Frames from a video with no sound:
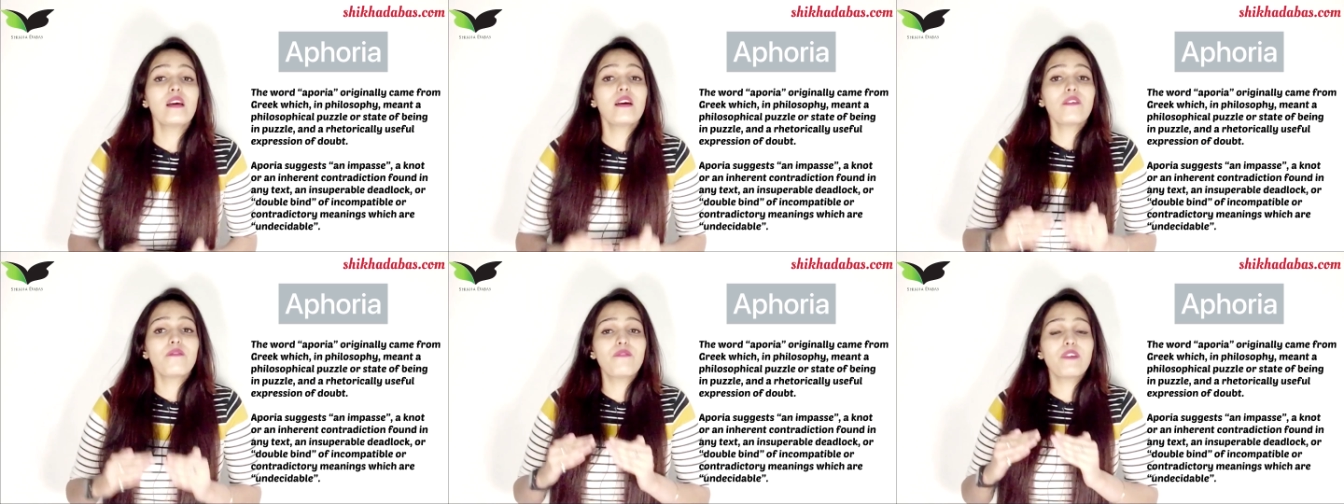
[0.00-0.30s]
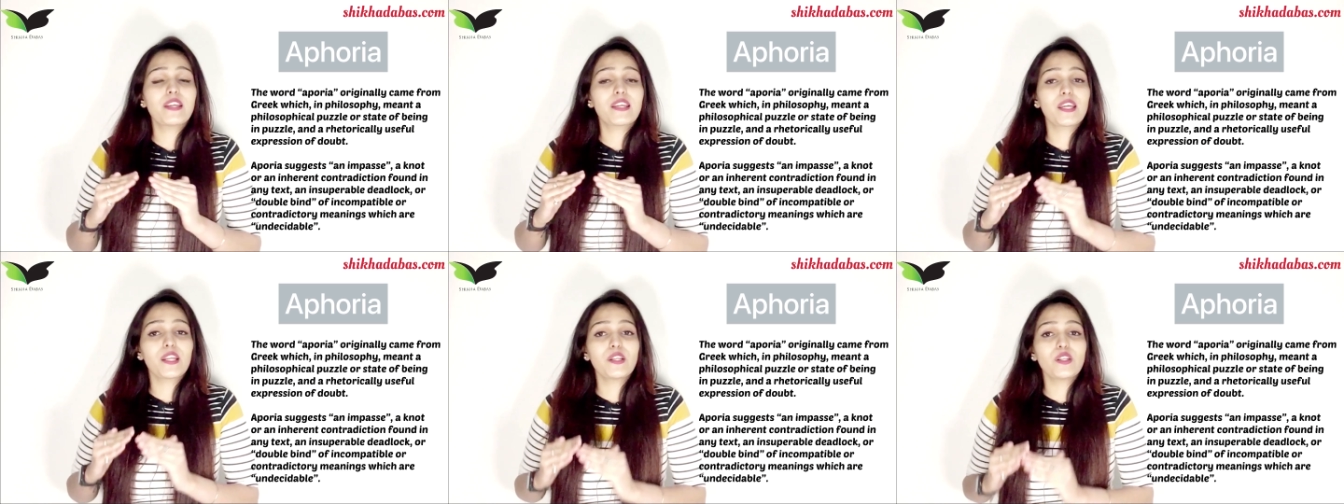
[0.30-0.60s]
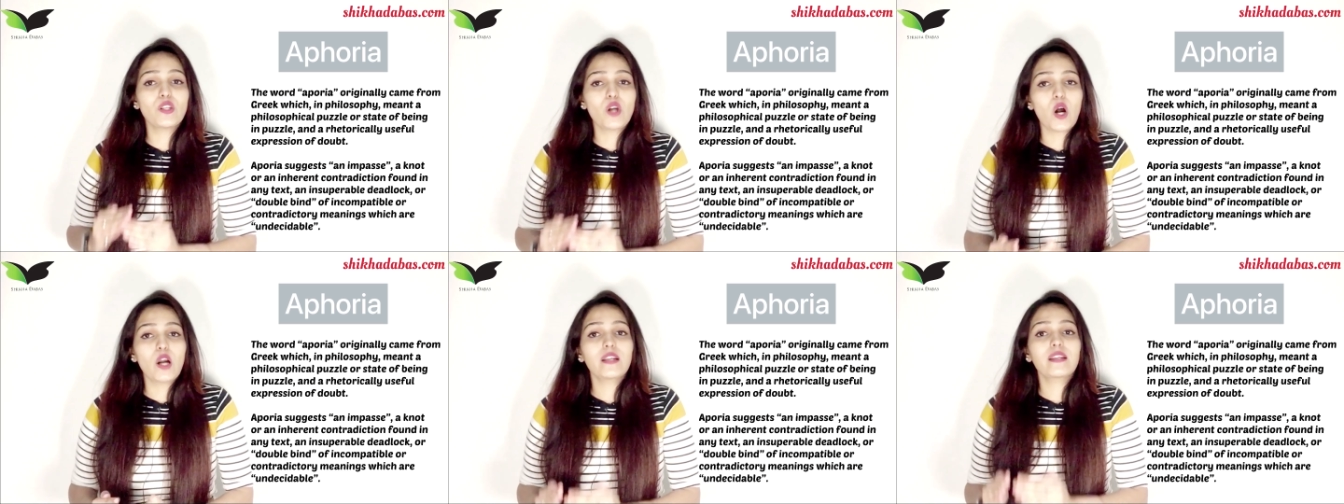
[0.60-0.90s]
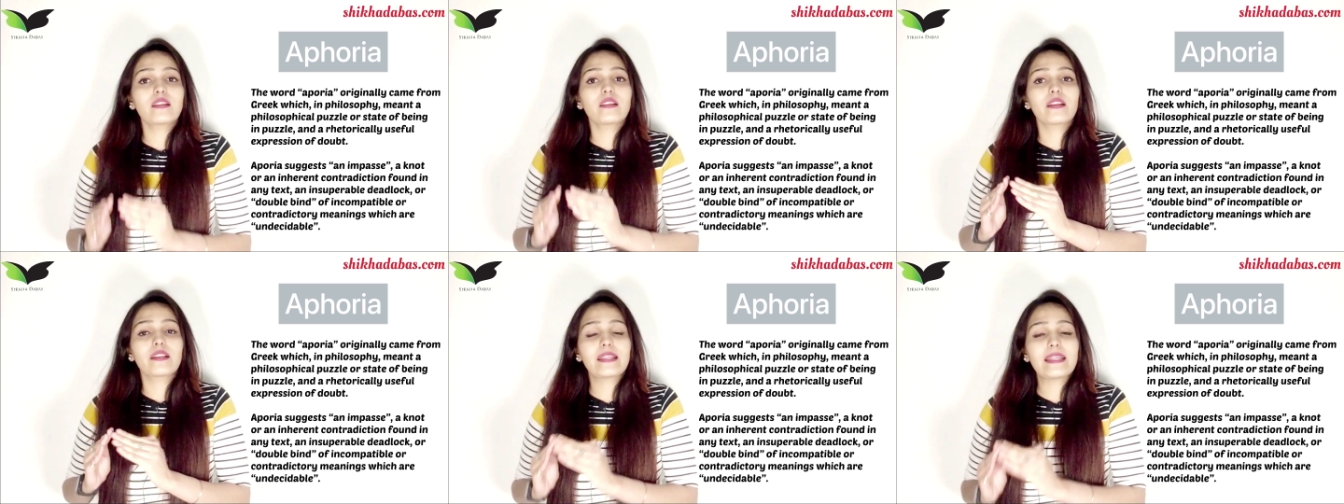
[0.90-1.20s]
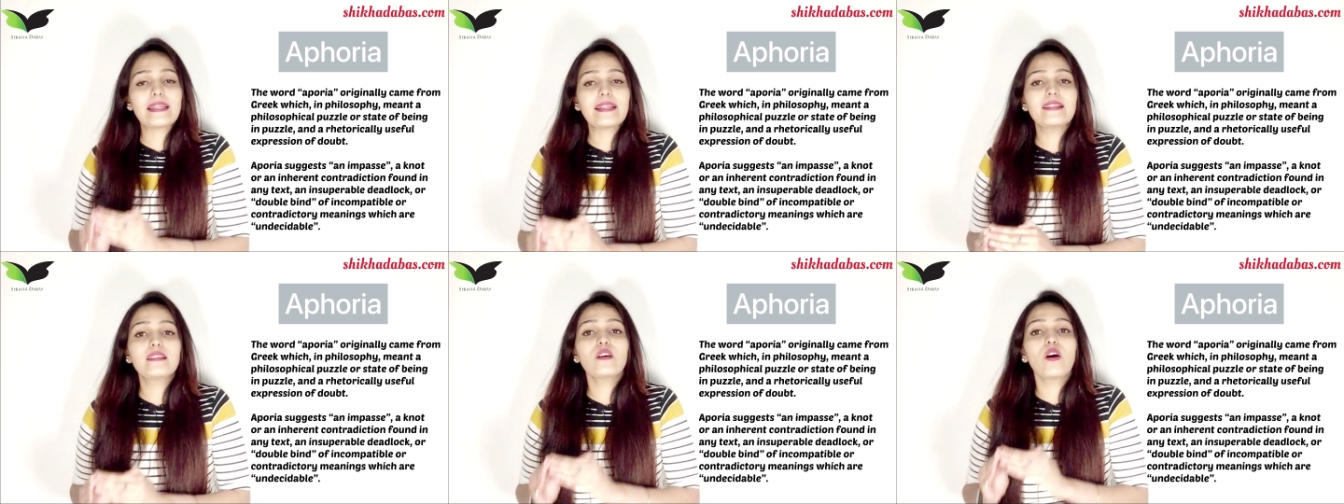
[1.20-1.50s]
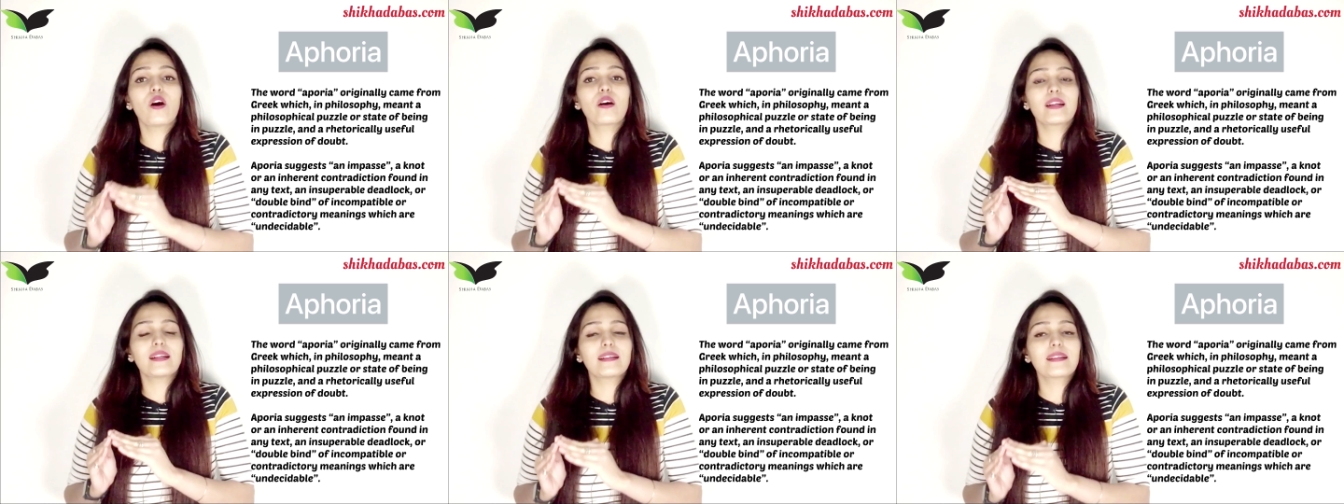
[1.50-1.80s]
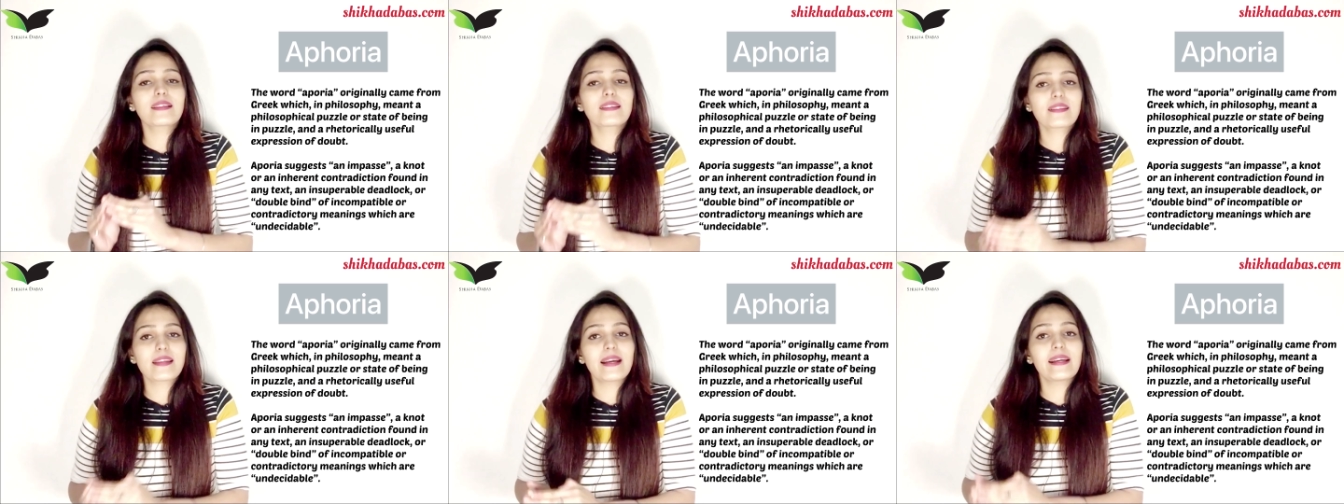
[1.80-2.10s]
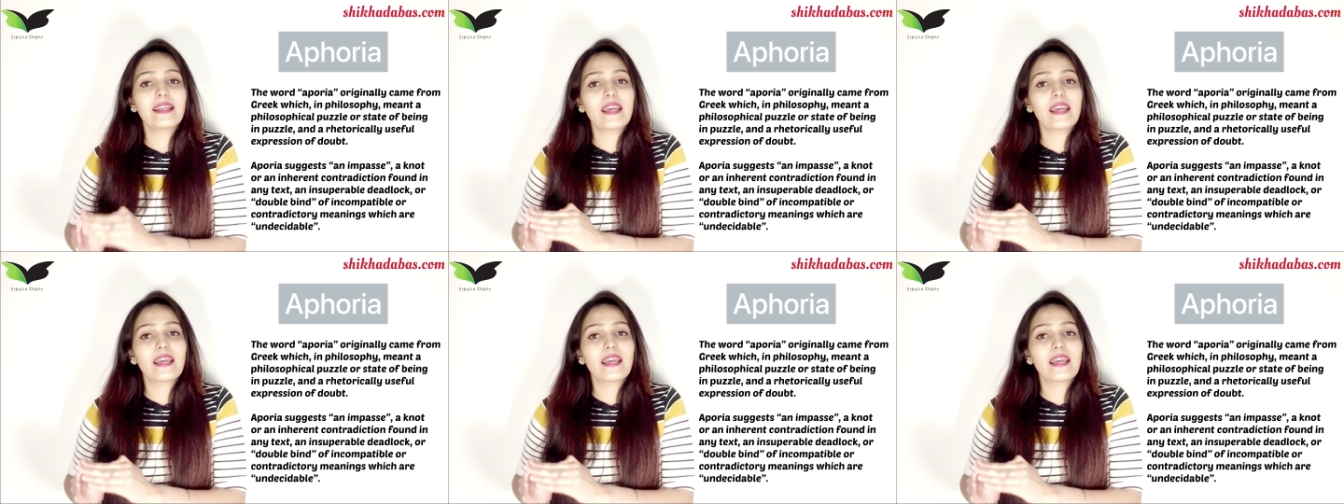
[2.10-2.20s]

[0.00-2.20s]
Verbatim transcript: We cannot read or understand